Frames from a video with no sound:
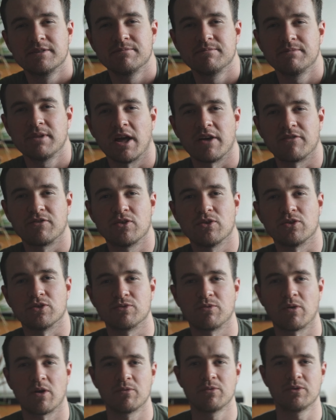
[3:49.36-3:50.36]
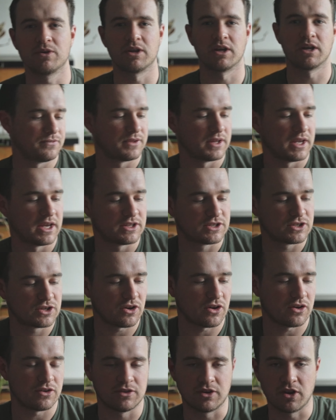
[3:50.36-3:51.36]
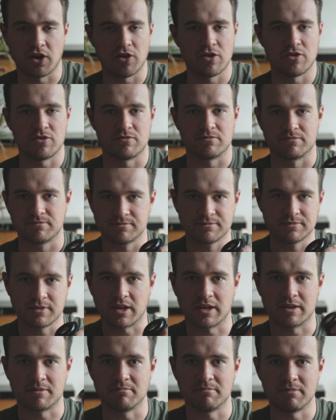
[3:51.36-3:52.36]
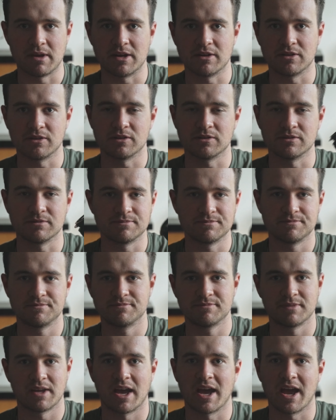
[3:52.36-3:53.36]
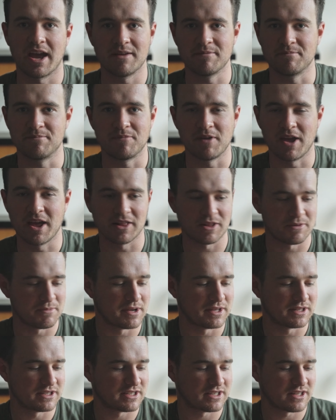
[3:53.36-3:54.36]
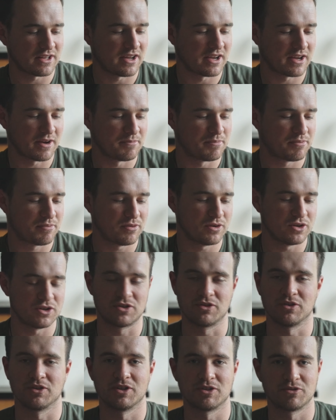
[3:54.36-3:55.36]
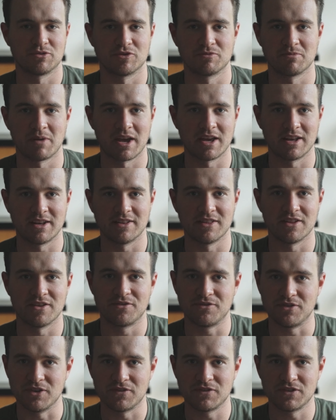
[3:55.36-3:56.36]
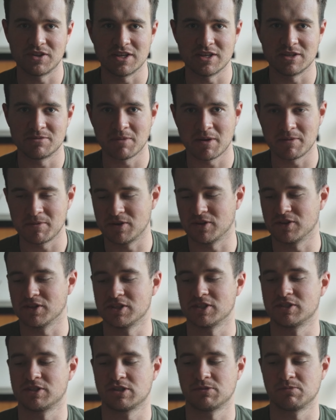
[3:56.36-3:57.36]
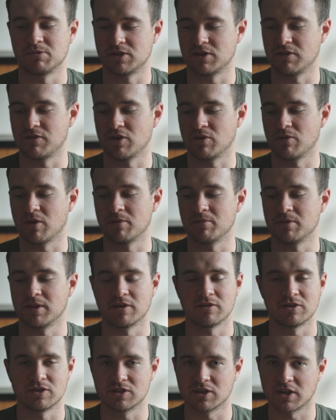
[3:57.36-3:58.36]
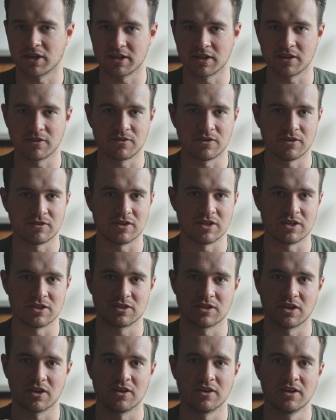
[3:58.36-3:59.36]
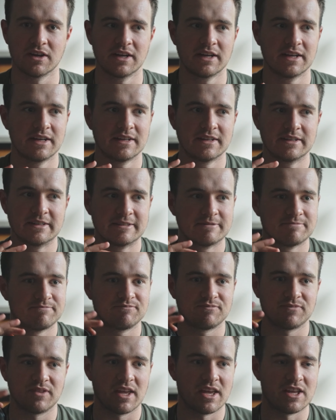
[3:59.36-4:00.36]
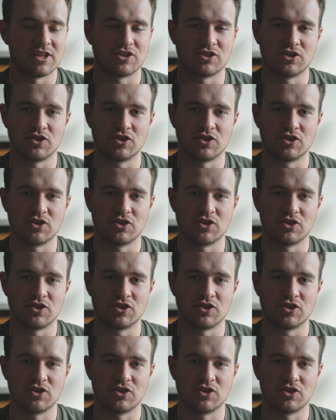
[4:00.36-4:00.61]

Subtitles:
No, of course, why wouldn't it? It's got no like metal elements. Like, I'm pretty sure this was made in the 50s, maybe not this specific one, but they were designed in the 50s, so it's